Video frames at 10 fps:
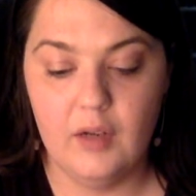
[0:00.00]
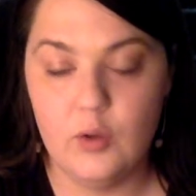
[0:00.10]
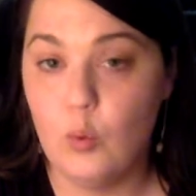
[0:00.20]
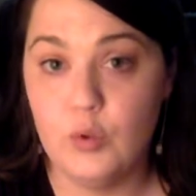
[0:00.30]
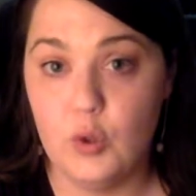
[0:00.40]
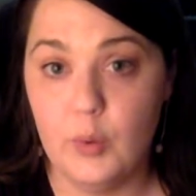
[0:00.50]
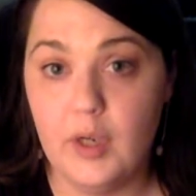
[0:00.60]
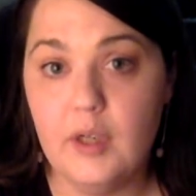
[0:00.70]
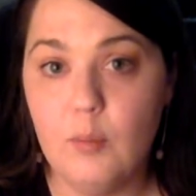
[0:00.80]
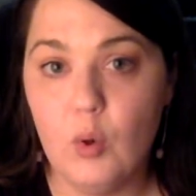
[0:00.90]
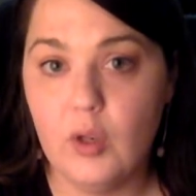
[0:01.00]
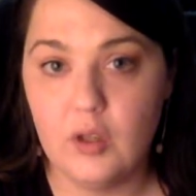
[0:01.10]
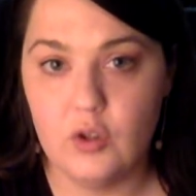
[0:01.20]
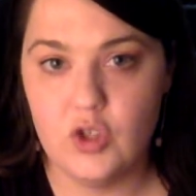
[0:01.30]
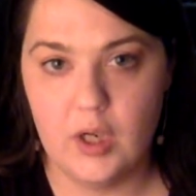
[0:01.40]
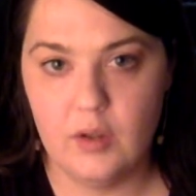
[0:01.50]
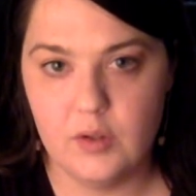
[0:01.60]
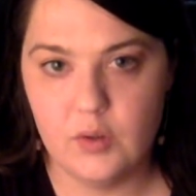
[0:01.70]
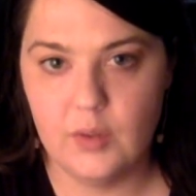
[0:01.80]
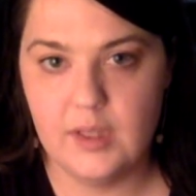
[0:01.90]
don't do it anymore, like their
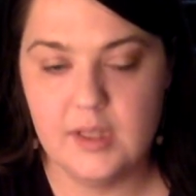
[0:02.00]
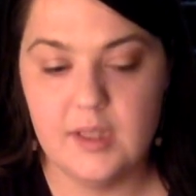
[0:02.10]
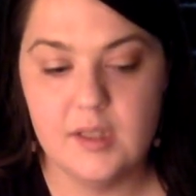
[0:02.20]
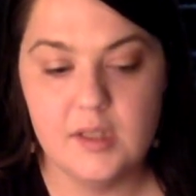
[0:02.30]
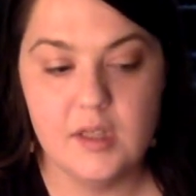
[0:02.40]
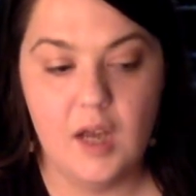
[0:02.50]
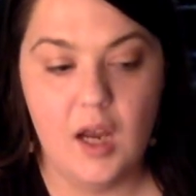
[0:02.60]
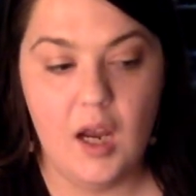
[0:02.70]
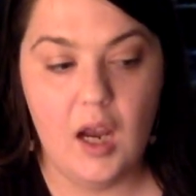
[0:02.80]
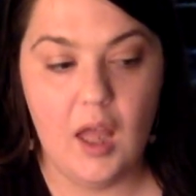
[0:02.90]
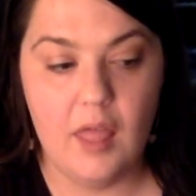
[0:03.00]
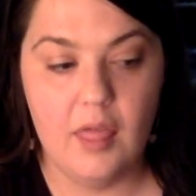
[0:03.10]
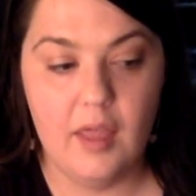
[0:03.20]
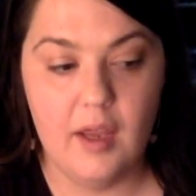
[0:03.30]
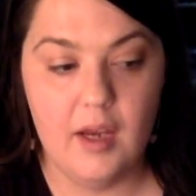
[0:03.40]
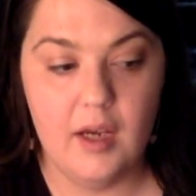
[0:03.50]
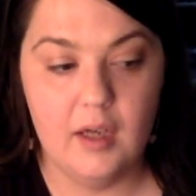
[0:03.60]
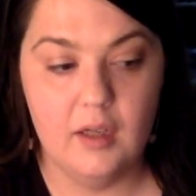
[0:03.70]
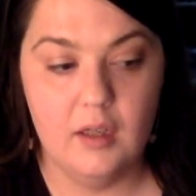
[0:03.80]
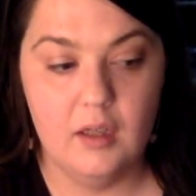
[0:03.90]
channels don't exist, and
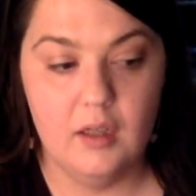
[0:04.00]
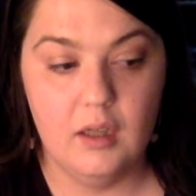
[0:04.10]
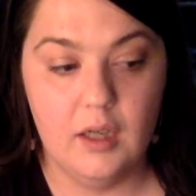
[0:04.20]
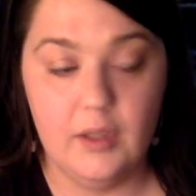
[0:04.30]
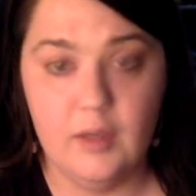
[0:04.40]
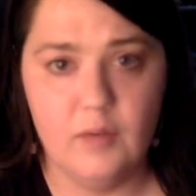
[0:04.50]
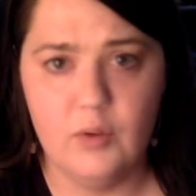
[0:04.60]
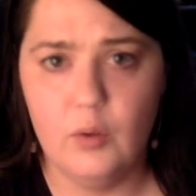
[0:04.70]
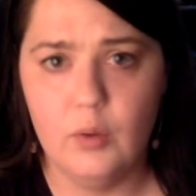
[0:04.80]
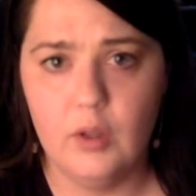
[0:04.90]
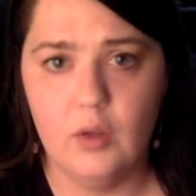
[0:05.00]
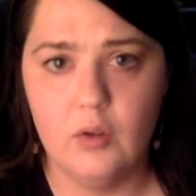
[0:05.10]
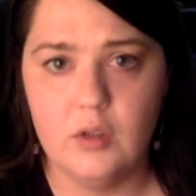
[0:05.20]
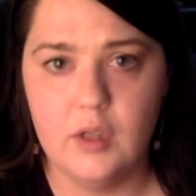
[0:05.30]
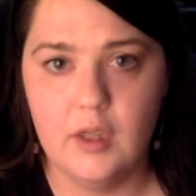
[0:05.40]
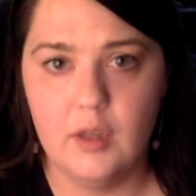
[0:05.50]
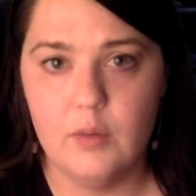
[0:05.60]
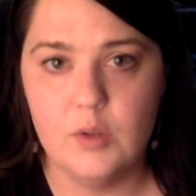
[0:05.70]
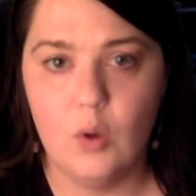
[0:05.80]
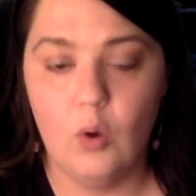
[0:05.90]
I never knew what they looked like. It
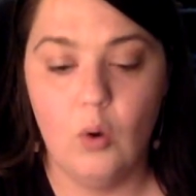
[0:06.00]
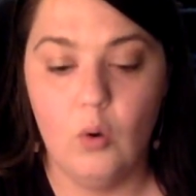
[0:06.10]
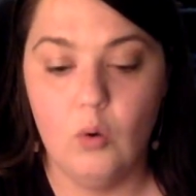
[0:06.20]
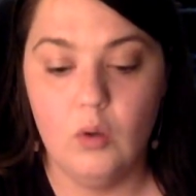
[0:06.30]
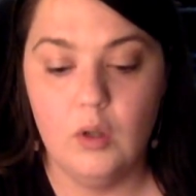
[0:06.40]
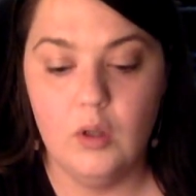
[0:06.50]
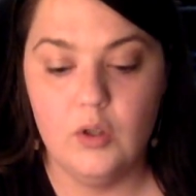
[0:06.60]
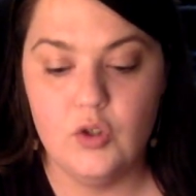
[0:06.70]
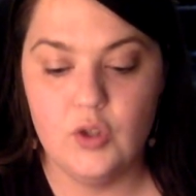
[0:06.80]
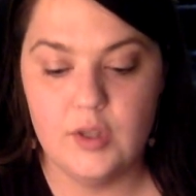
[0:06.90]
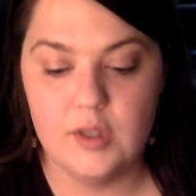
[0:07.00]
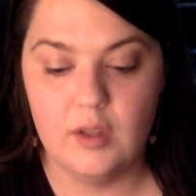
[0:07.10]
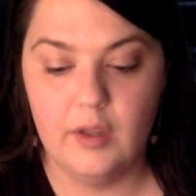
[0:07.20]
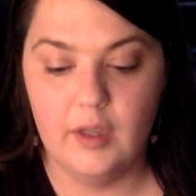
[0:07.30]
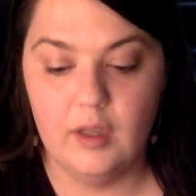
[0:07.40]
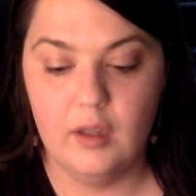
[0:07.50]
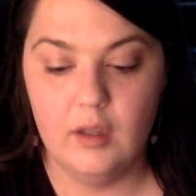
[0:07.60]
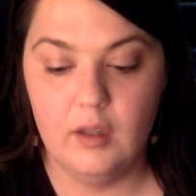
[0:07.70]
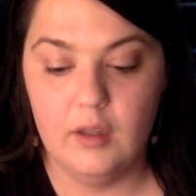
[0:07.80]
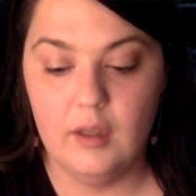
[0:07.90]
was all just like
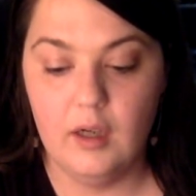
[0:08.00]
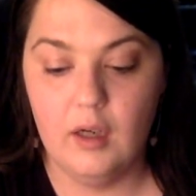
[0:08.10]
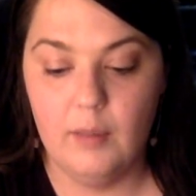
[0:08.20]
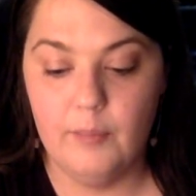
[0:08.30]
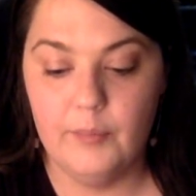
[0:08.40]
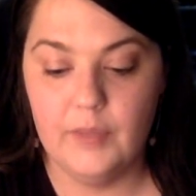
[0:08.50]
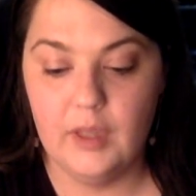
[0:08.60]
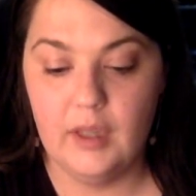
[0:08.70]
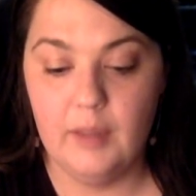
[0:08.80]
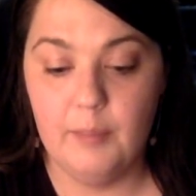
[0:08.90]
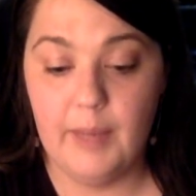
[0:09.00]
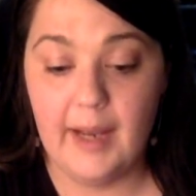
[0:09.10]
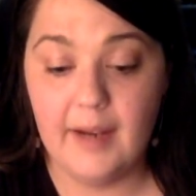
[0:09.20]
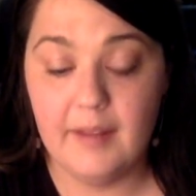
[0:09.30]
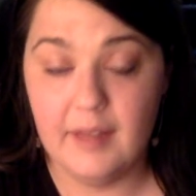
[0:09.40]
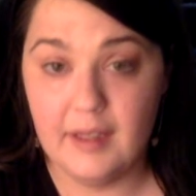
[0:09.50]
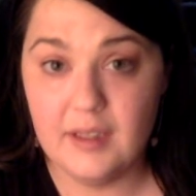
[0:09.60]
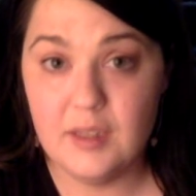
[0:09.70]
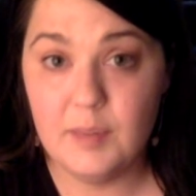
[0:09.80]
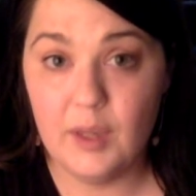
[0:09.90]
back
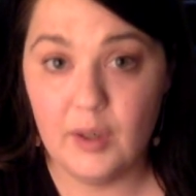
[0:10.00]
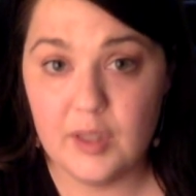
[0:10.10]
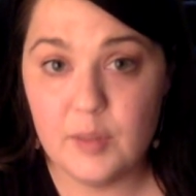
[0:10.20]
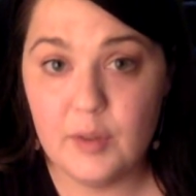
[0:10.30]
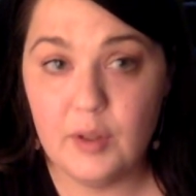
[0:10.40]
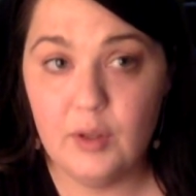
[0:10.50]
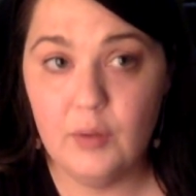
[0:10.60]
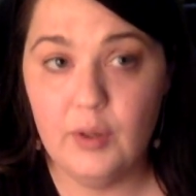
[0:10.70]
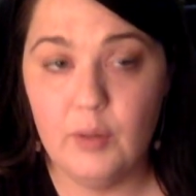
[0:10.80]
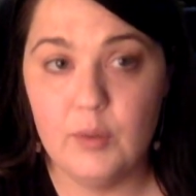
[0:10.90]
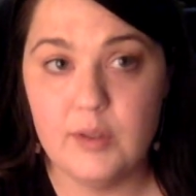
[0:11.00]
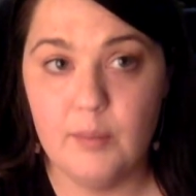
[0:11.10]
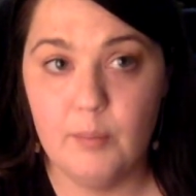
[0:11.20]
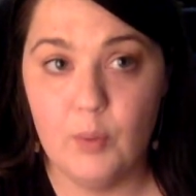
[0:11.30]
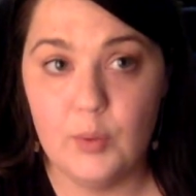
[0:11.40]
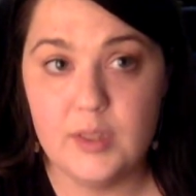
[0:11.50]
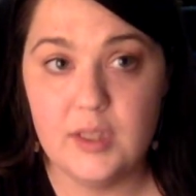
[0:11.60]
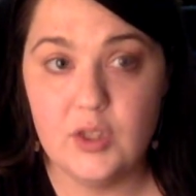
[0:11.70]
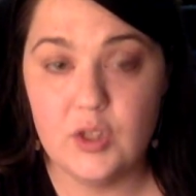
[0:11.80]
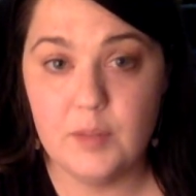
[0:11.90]
then, to be honest with you, it was
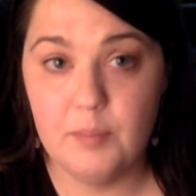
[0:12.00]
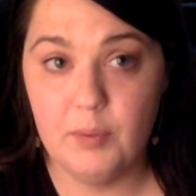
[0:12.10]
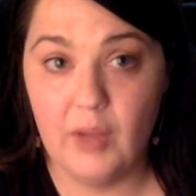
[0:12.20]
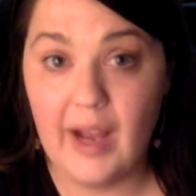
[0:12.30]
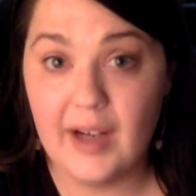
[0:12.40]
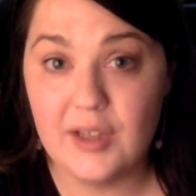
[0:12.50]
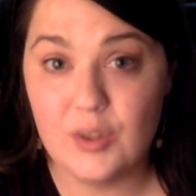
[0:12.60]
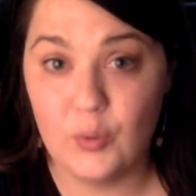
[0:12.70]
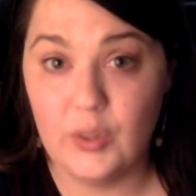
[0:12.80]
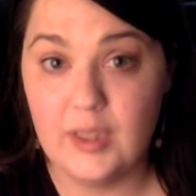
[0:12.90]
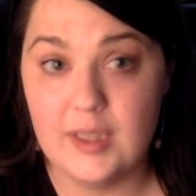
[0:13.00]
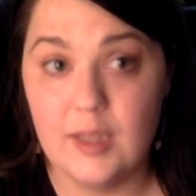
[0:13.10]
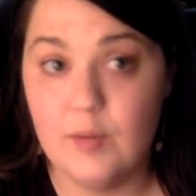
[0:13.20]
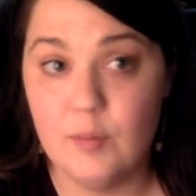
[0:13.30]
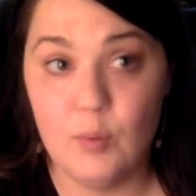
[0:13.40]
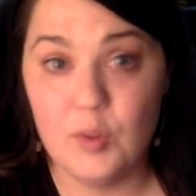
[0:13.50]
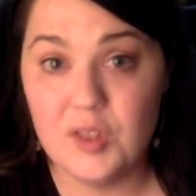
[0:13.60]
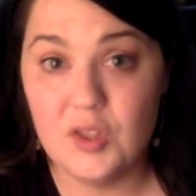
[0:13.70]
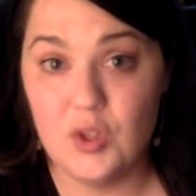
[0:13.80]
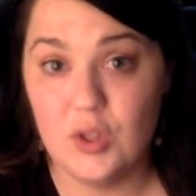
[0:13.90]
mostly just black screens. Like, it was
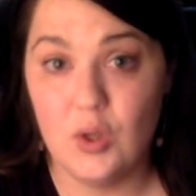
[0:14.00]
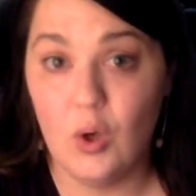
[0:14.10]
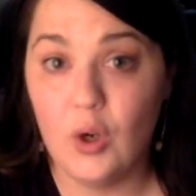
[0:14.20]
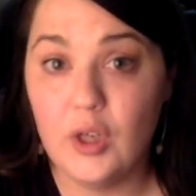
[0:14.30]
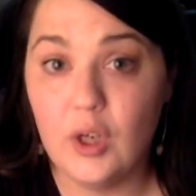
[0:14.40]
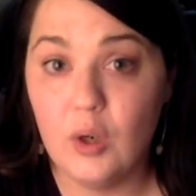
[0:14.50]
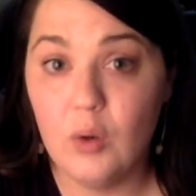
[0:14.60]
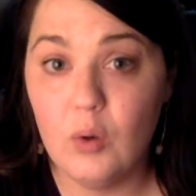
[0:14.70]
mostly just audio.